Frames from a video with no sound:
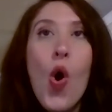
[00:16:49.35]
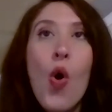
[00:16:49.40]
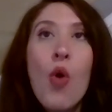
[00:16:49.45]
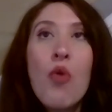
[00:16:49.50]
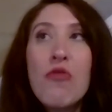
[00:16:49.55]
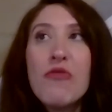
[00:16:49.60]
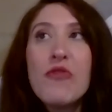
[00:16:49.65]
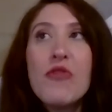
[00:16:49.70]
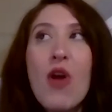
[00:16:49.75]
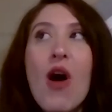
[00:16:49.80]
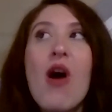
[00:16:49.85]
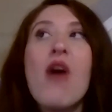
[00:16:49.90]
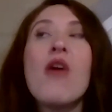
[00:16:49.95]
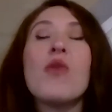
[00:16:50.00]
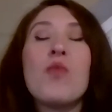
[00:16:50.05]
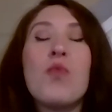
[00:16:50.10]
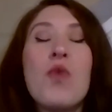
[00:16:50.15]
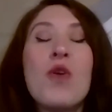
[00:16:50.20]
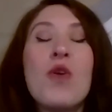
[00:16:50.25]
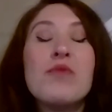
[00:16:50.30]

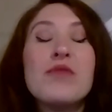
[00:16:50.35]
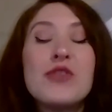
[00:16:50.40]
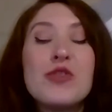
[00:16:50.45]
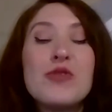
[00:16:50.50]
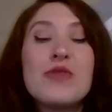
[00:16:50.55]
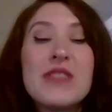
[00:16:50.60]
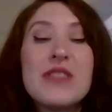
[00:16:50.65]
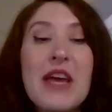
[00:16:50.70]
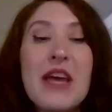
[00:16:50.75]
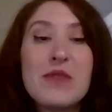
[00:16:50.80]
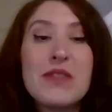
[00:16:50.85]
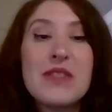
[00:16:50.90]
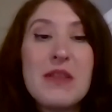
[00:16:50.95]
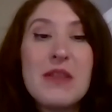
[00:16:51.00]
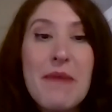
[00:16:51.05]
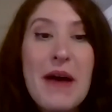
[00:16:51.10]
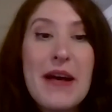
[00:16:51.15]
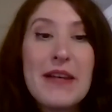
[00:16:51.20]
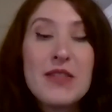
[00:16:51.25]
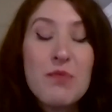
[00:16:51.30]
overall, what would you say was
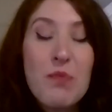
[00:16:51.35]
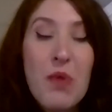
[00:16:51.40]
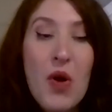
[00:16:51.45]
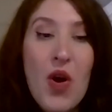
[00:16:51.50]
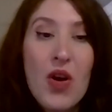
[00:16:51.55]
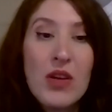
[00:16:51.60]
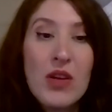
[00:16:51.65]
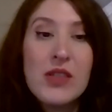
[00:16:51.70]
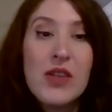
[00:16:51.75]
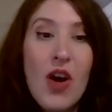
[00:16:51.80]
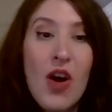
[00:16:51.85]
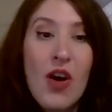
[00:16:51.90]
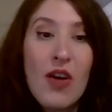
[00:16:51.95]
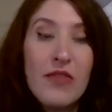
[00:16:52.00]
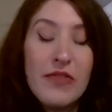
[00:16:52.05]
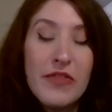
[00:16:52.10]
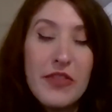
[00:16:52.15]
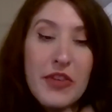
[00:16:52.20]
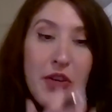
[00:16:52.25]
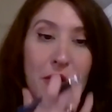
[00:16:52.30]
the best part
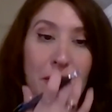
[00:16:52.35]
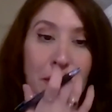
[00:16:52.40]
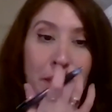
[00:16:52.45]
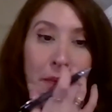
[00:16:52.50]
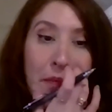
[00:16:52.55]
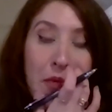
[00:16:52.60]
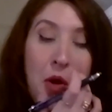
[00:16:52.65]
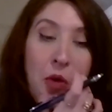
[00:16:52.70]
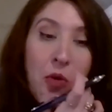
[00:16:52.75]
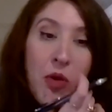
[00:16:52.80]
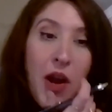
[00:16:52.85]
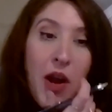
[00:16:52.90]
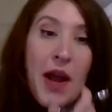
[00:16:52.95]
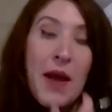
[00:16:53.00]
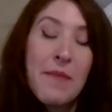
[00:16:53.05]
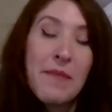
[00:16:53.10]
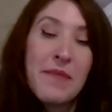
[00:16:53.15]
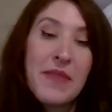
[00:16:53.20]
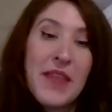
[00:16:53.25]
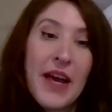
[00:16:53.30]
of your
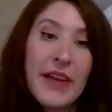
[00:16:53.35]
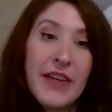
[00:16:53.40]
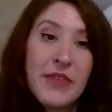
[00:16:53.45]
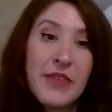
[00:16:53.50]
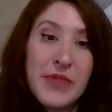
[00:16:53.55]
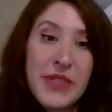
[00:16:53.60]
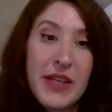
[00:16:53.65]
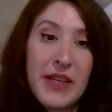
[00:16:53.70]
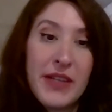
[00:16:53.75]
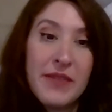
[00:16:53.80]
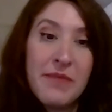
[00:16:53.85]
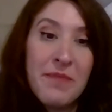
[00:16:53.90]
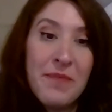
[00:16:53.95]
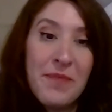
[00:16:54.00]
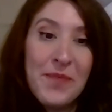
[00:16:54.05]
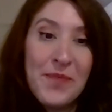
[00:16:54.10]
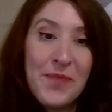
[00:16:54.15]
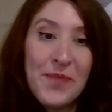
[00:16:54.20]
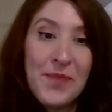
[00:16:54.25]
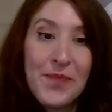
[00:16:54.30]
program that you
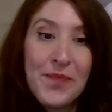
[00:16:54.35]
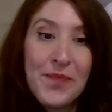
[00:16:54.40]
did?